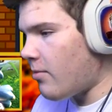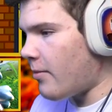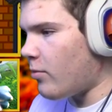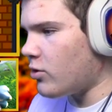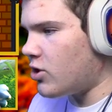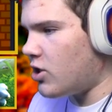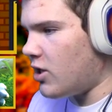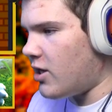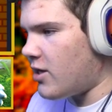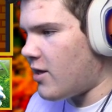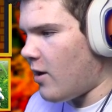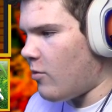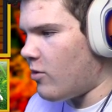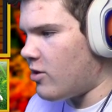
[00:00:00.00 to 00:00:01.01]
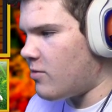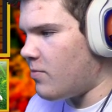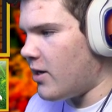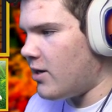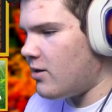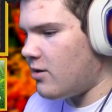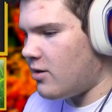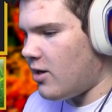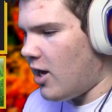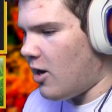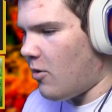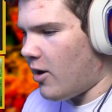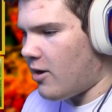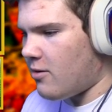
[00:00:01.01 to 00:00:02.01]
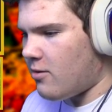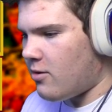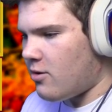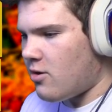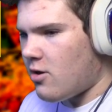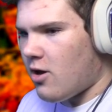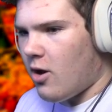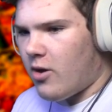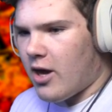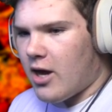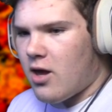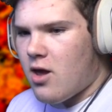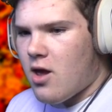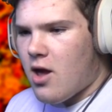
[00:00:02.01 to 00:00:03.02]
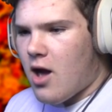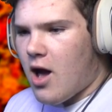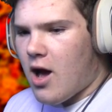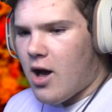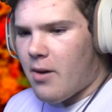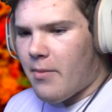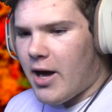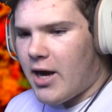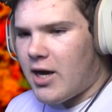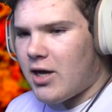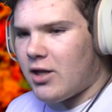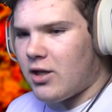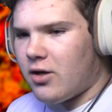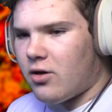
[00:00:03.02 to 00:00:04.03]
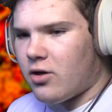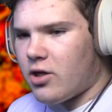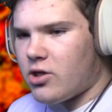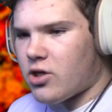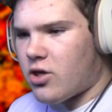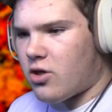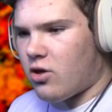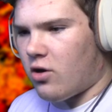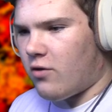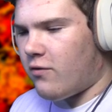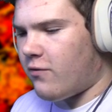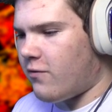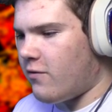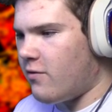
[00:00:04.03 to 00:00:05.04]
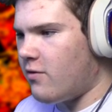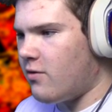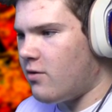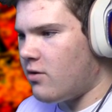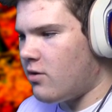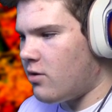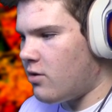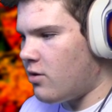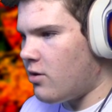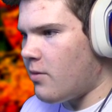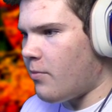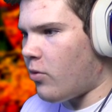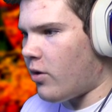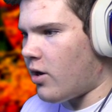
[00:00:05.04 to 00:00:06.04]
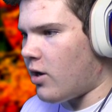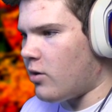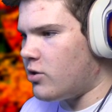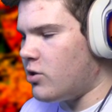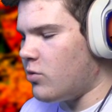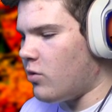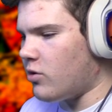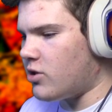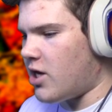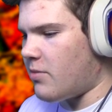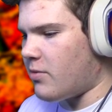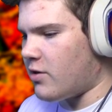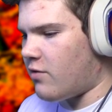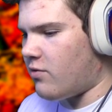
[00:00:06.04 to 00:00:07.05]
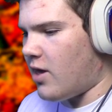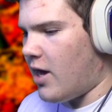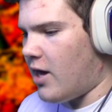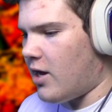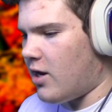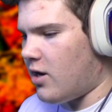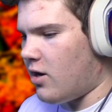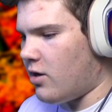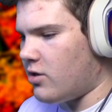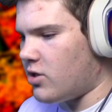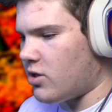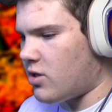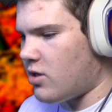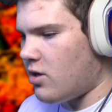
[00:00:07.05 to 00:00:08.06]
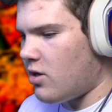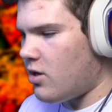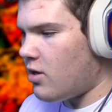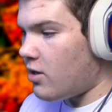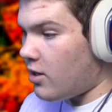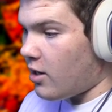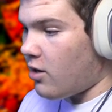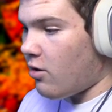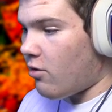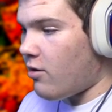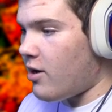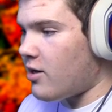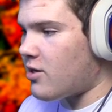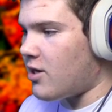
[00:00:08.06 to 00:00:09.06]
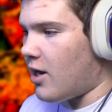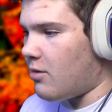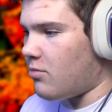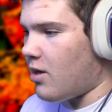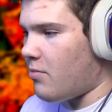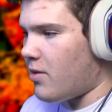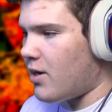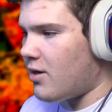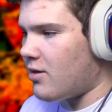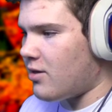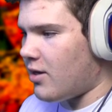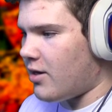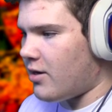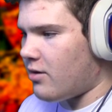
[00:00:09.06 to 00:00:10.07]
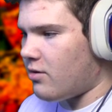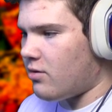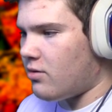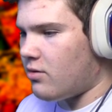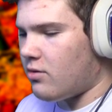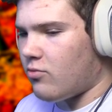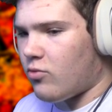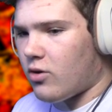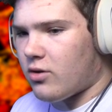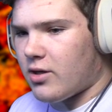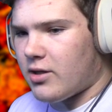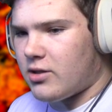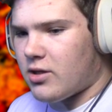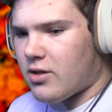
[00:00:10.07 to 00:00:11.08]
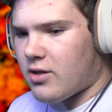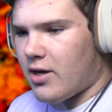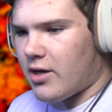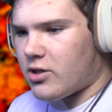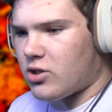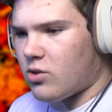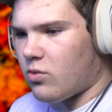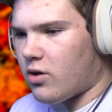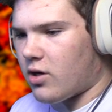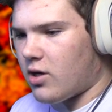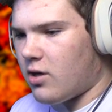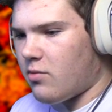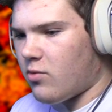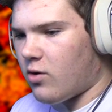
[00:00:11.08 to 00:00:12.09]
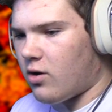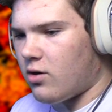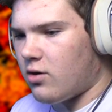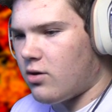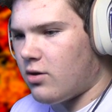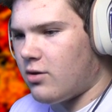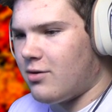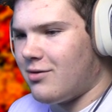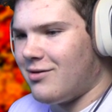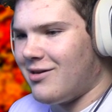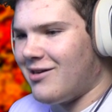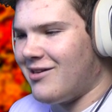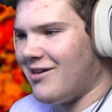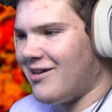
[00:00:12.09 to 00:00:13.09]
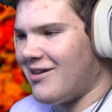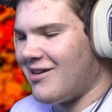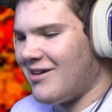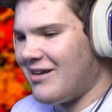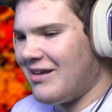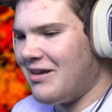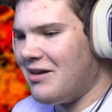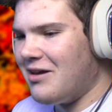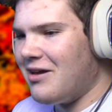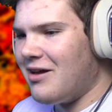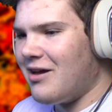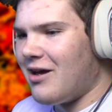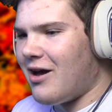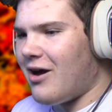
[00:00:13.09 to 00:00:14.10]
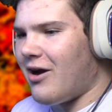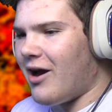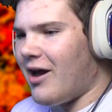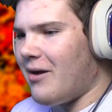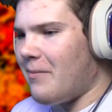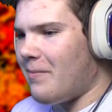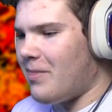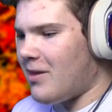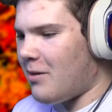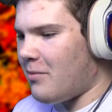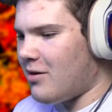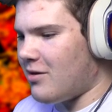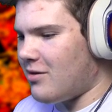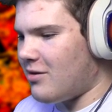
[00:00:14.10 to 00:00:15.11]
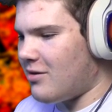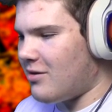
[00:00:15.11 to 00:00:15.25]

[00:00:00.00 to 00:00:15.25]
remember what she leads out with, but anyway. Okay, um, I can literally just surf. Porygon two won't take much from that, and it just... Now you're grass type. That may... that... Well, that doesn't actually work anymore. Alright, I'm gonna